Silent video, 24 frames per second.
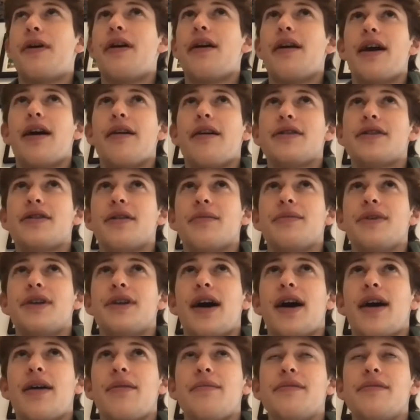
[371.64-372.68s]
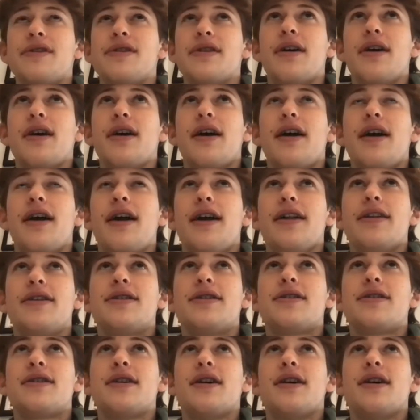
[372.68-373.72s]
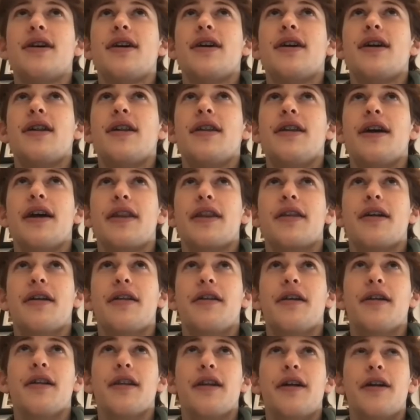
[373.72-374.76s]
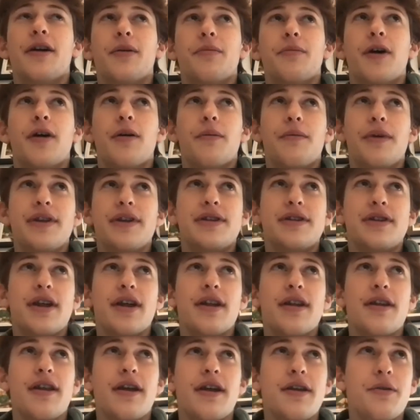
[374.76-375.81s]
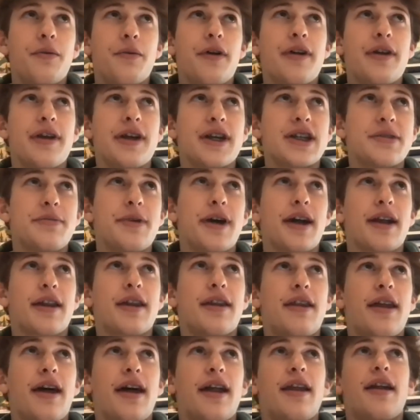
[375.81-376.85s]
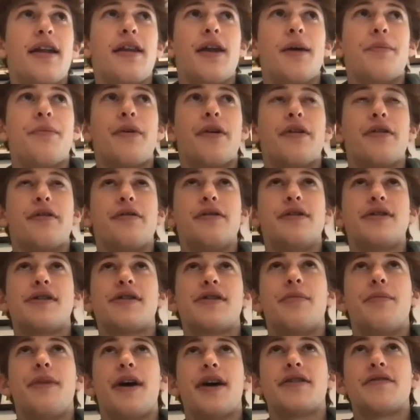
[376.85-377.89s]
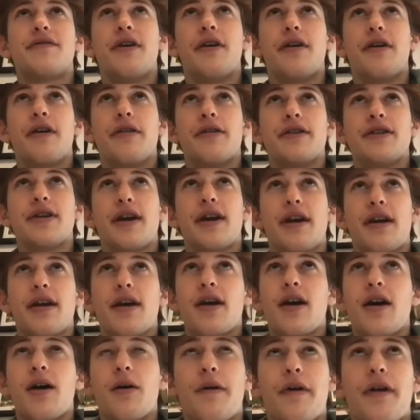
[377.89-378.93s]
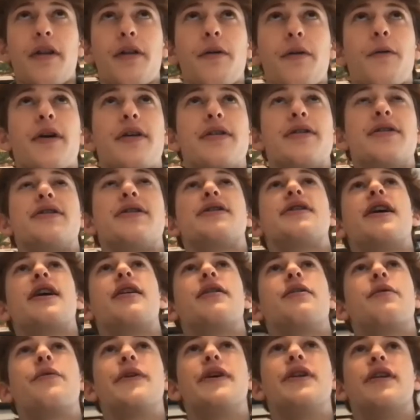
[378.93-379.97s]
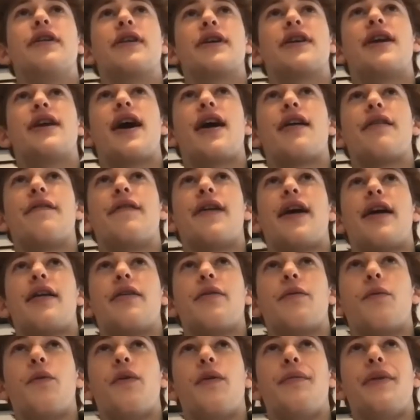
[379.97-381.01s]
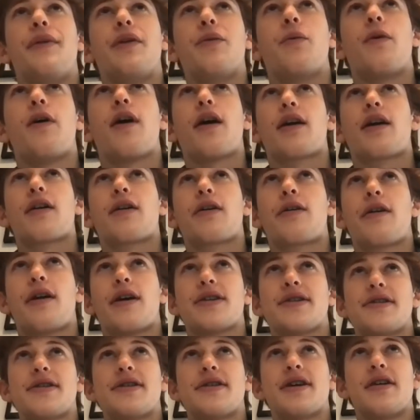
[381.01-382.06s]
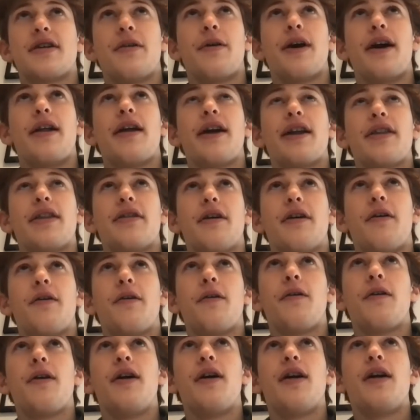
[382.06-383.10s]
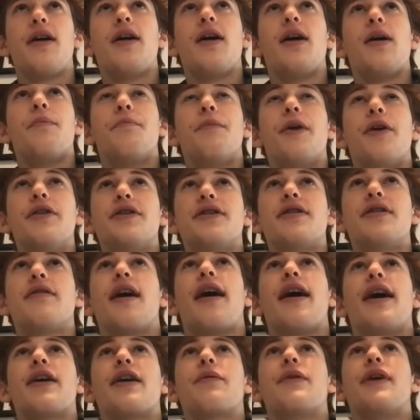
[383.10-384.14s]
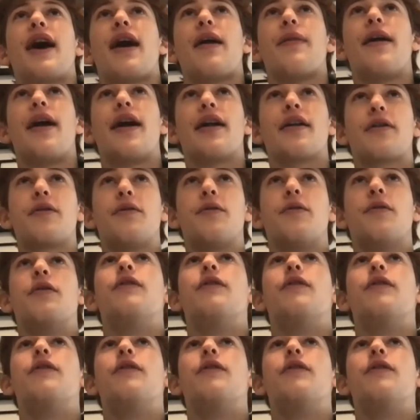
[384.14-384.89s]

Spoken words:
and how sometimes it's the little moments that you wouldn't expect that produce the best photos. One of the ones that we looked at of that woman walking across the silhouette, most of the hike we had that cool